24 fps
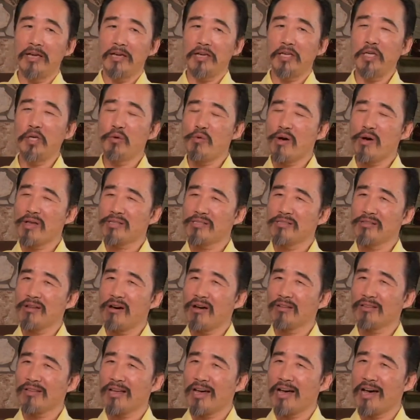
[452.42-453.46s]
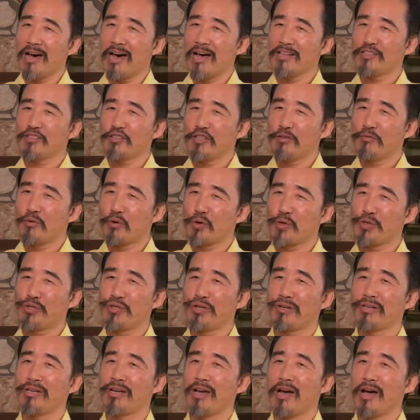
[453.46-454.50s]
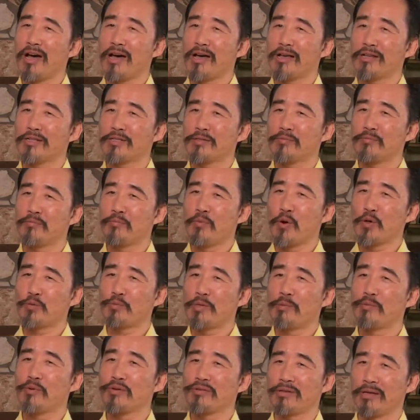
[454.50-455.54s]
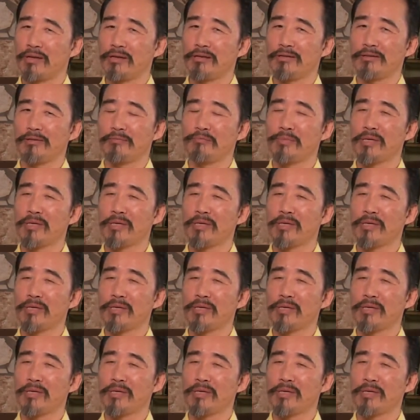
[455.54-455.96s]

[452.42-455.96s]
He was not as revolutionary as most people think,